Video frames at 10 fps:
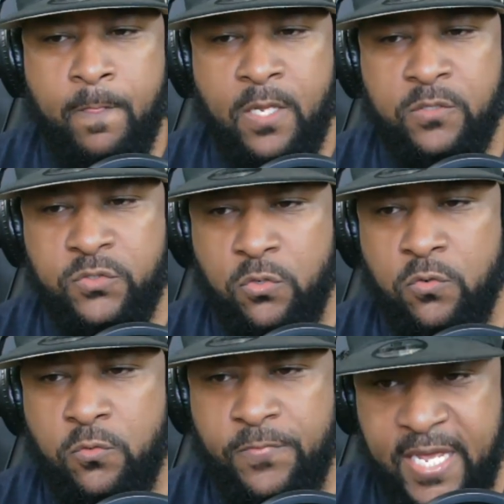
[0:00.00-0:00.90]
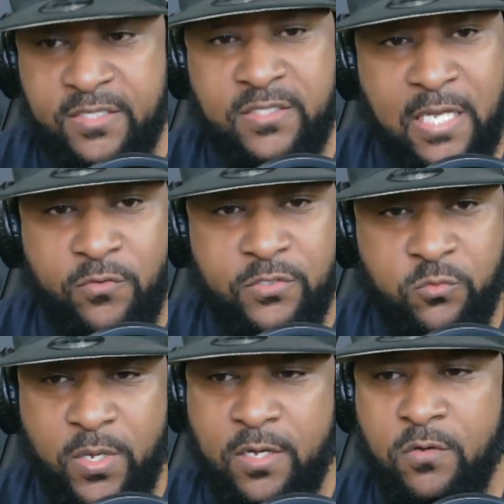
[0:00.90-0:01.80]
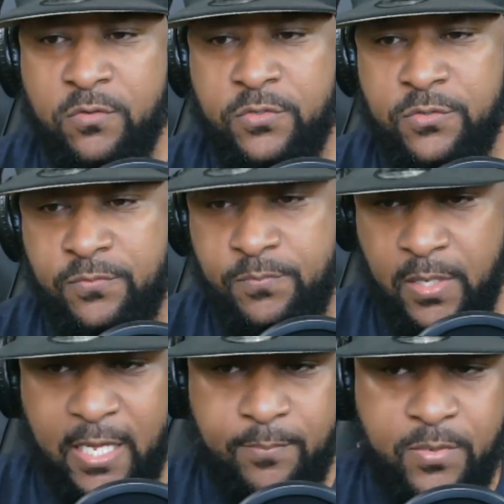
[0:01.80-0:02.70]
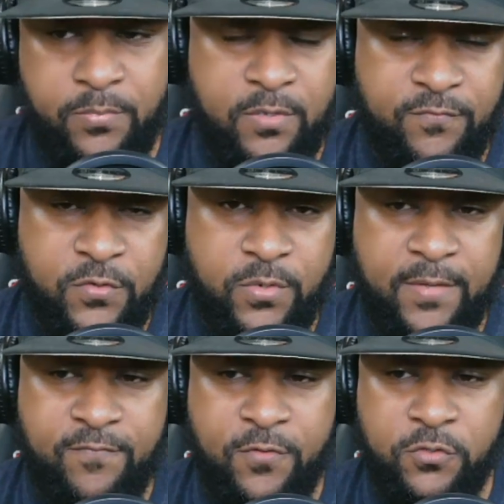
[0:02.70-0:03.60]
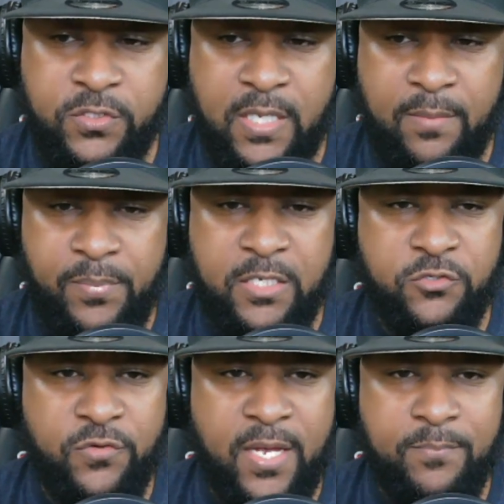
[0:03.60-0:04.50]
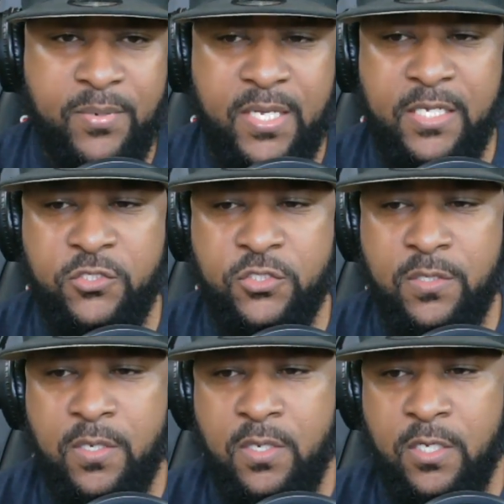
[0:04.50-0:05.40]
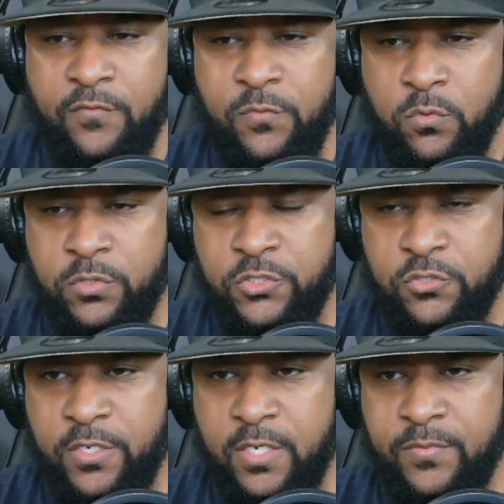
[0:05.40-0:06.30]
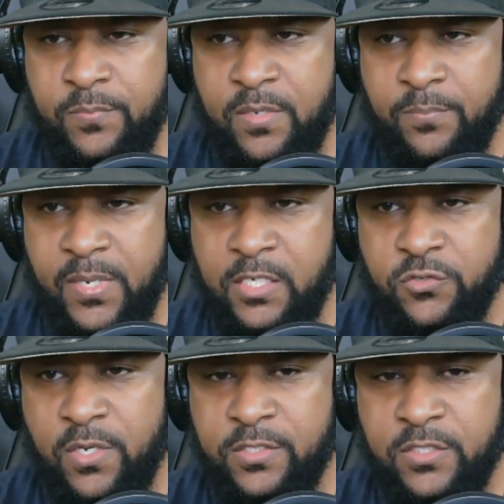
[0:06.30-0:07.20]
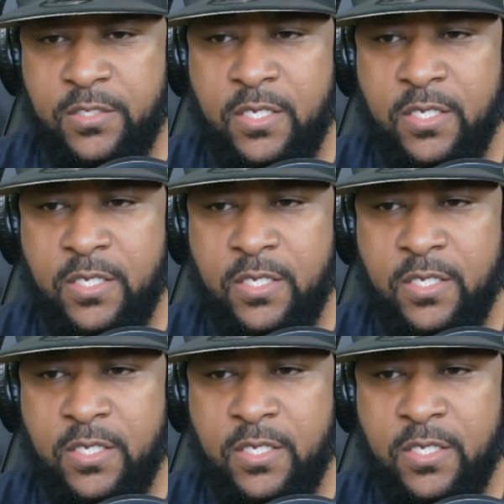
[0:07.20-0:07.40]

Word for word: So that's out as well. A lot of people can view that versus our Patreon page. If you want to join up to be a Patreon, there's other